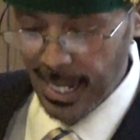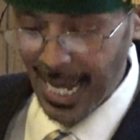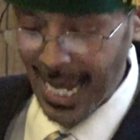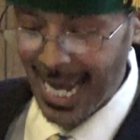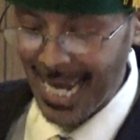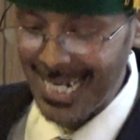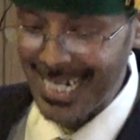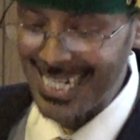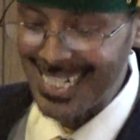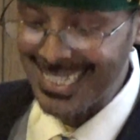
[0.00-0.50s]

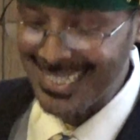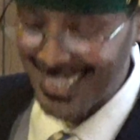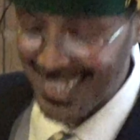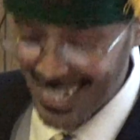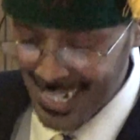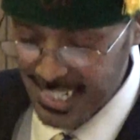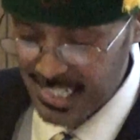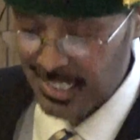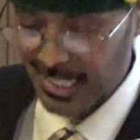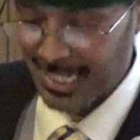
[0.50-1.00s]
and
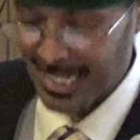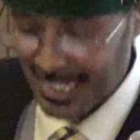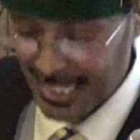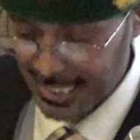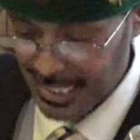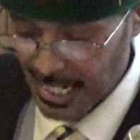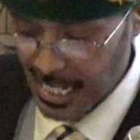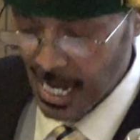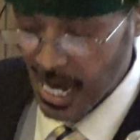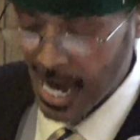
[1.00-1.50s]
intense
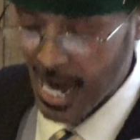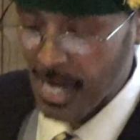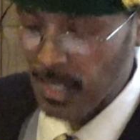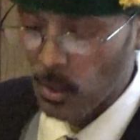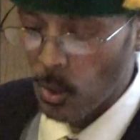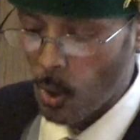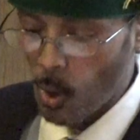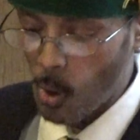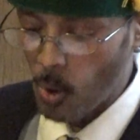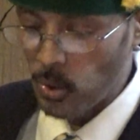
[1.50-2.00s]
heat
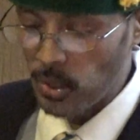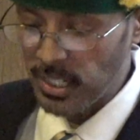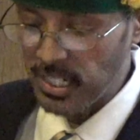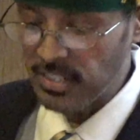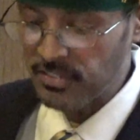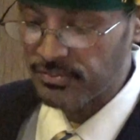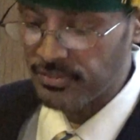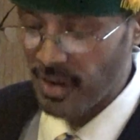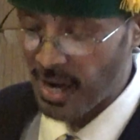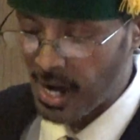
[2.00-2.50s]
are
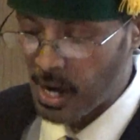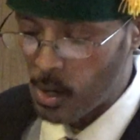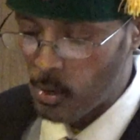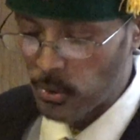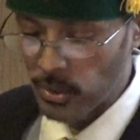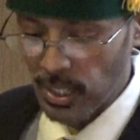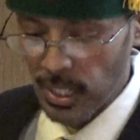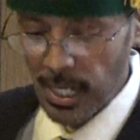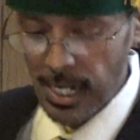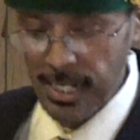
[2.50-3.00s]
only
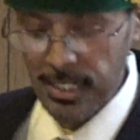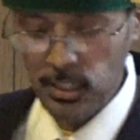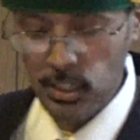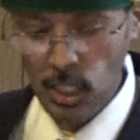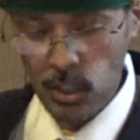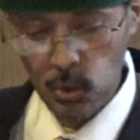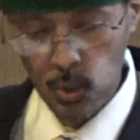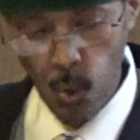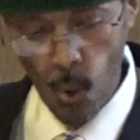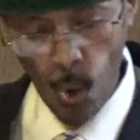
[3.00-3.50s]
found in
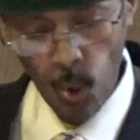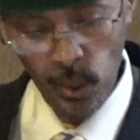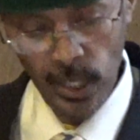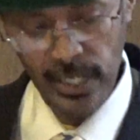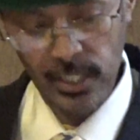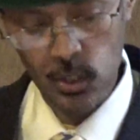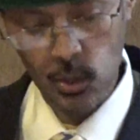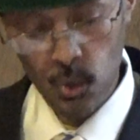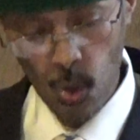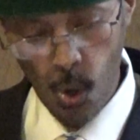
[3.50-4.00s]
the
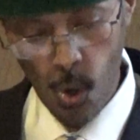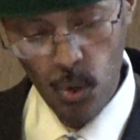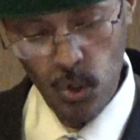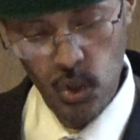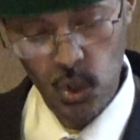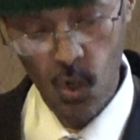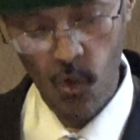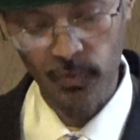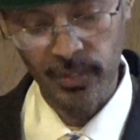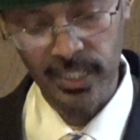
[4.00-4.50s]
torrid
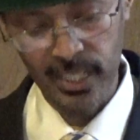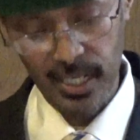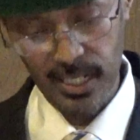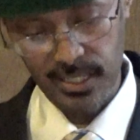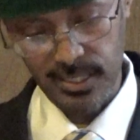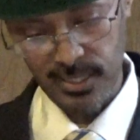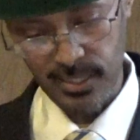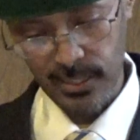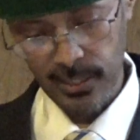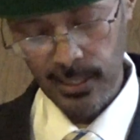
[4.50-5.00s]
zones of the
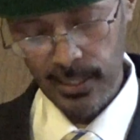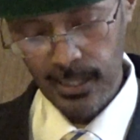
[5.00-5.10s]
earth.